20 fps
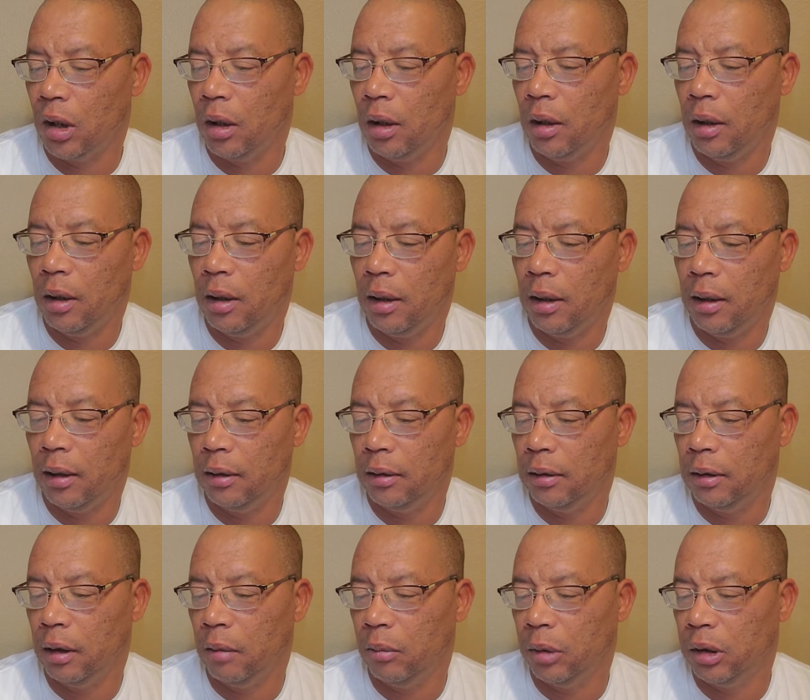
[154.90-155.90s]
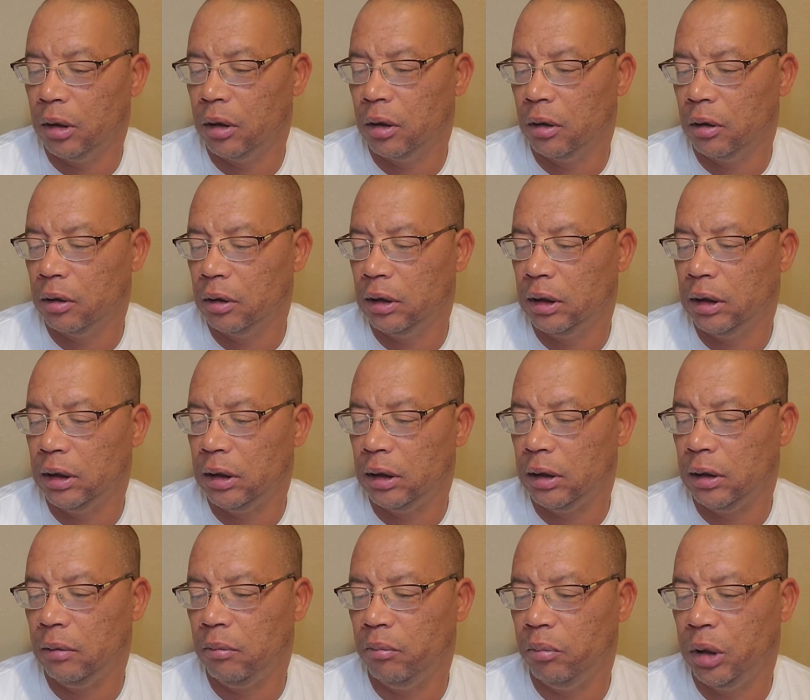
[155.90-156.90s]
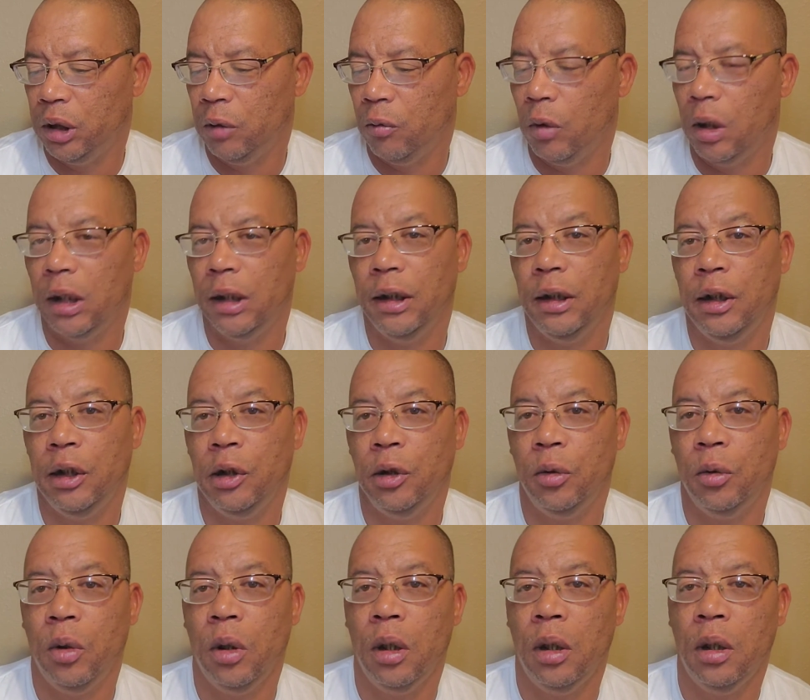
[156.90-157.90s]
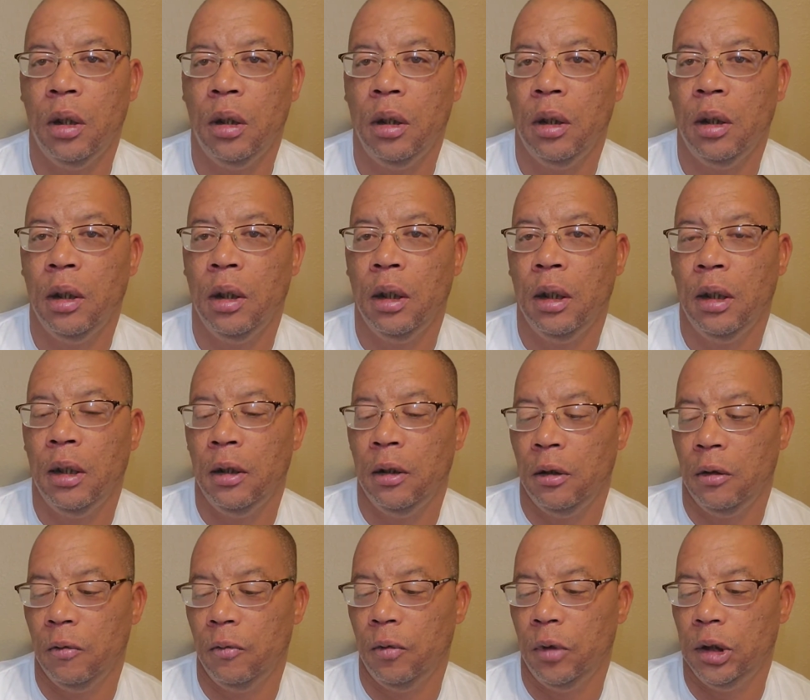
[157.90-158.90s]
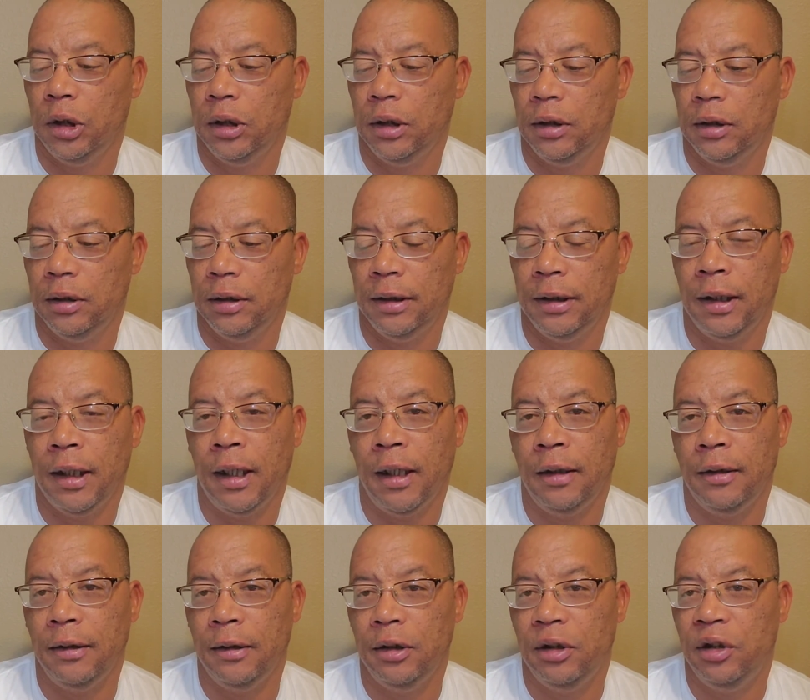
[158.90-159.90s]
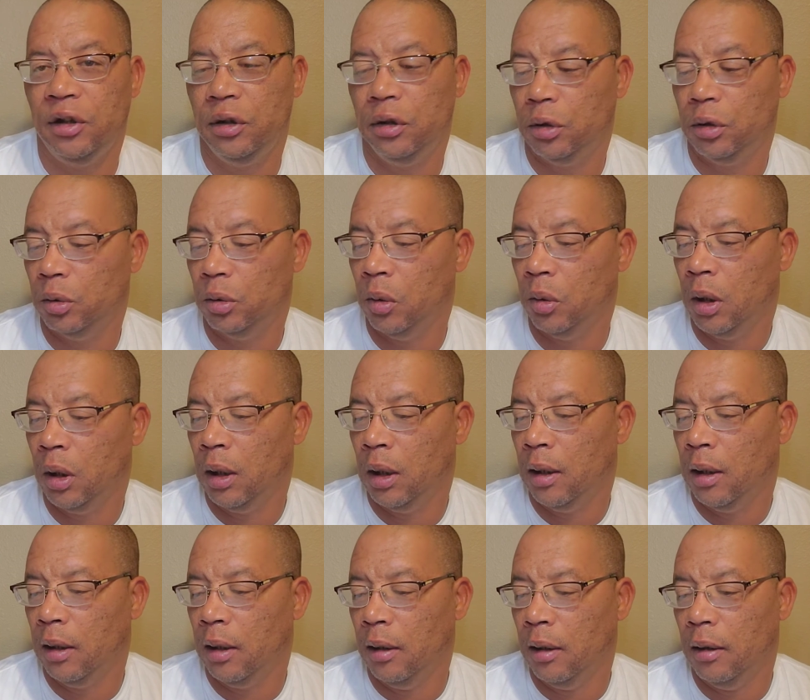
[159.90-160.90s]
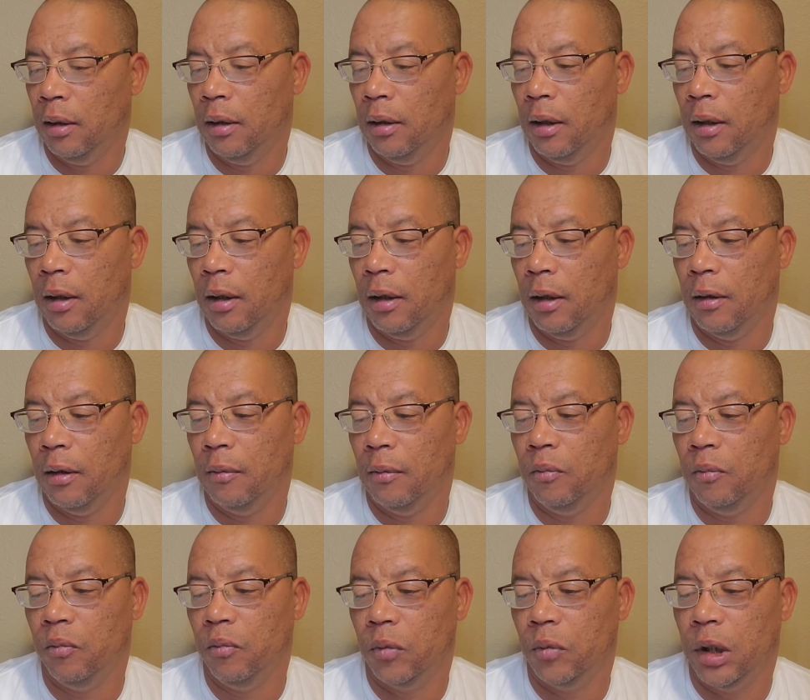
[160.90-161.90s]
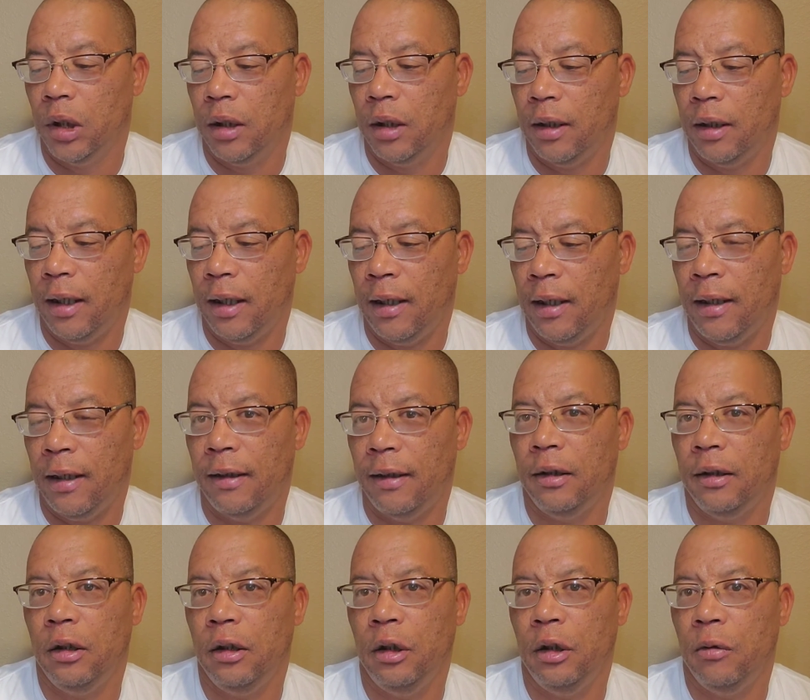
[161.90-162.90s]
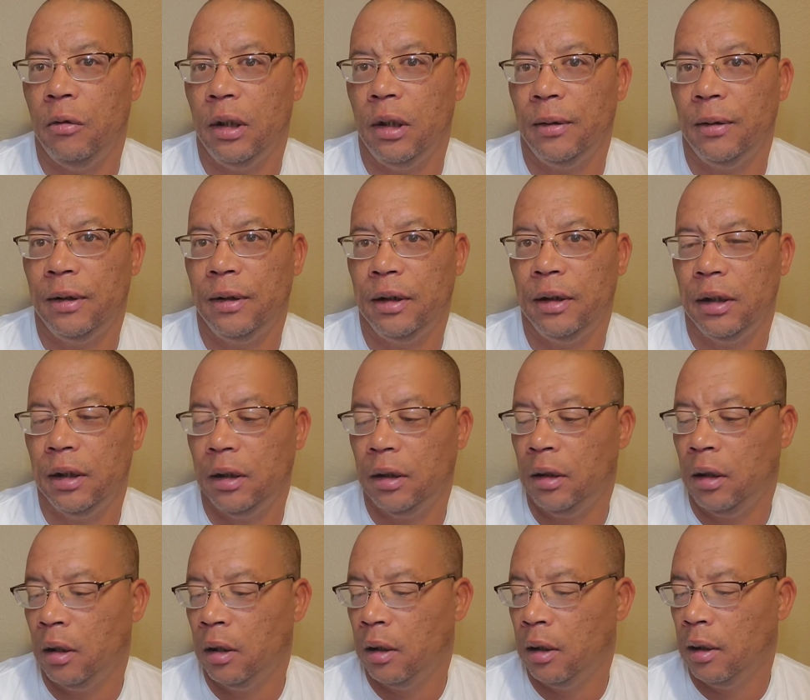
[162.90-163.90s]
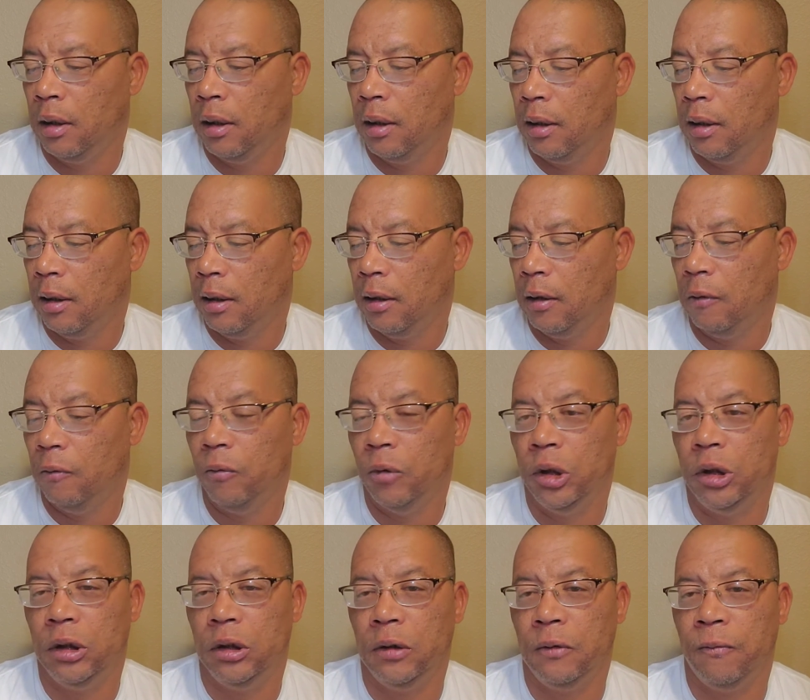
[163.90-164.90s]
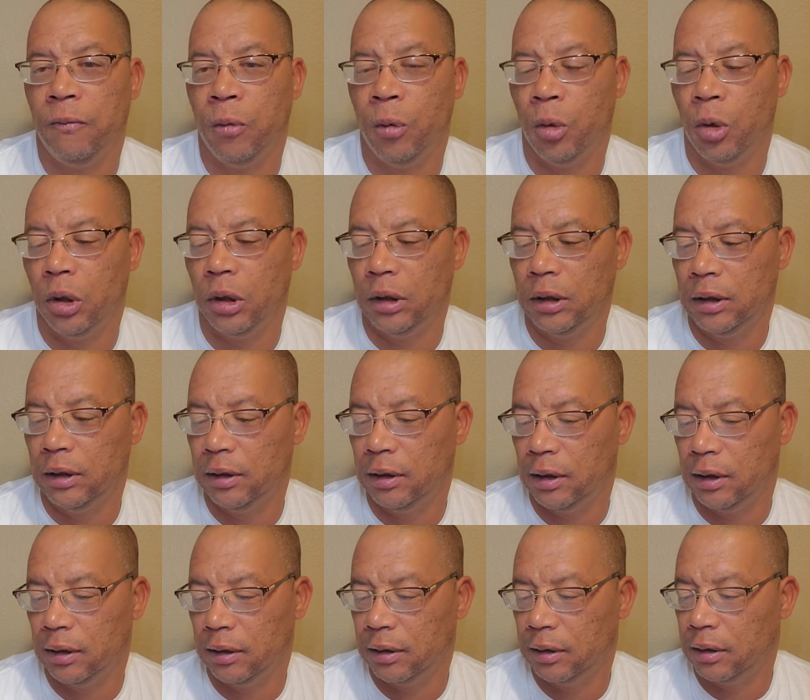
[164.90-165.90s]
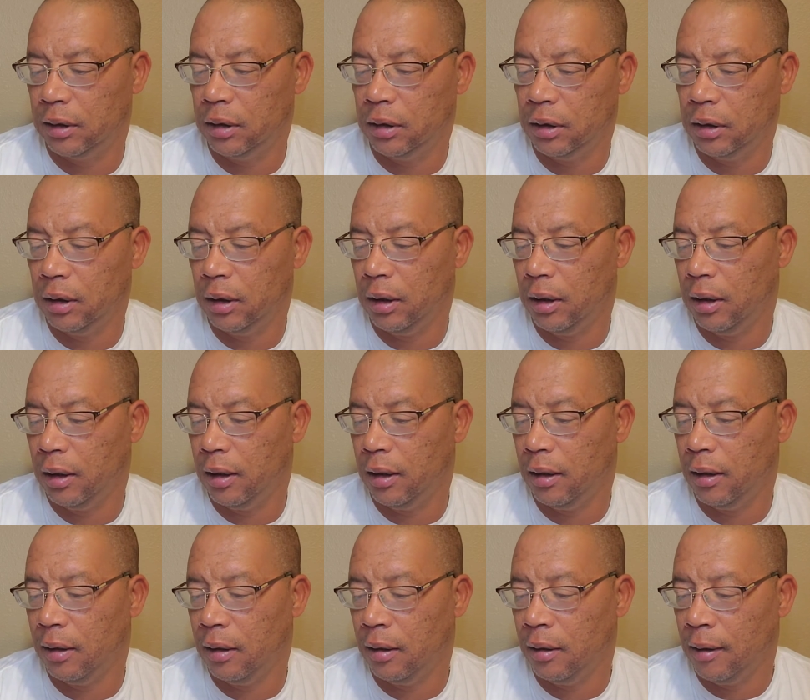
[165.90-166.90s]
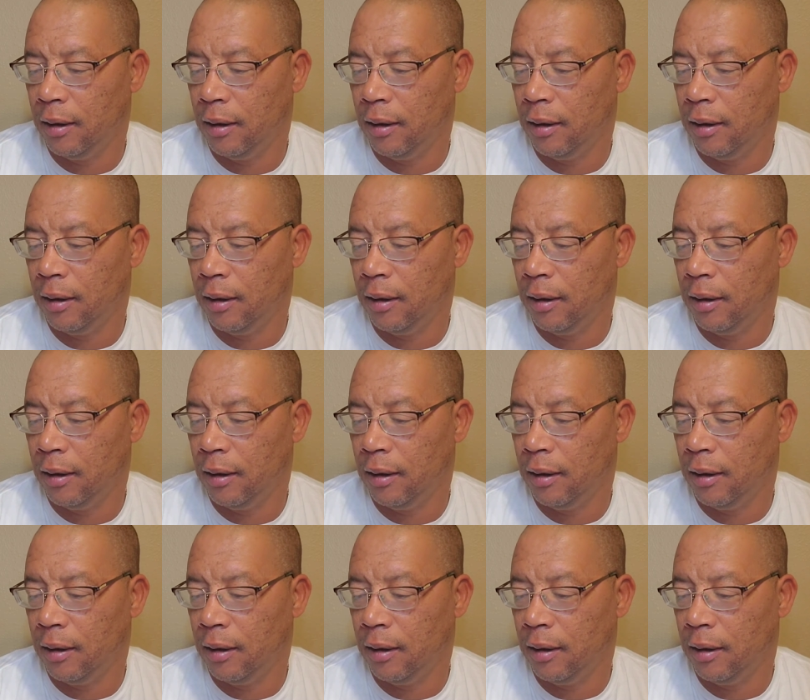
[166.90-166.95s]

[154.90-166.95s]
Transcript: uh, number 13, BYU, which is 9 and 2. Um, they're at USC, which is 4 and 6. Uh,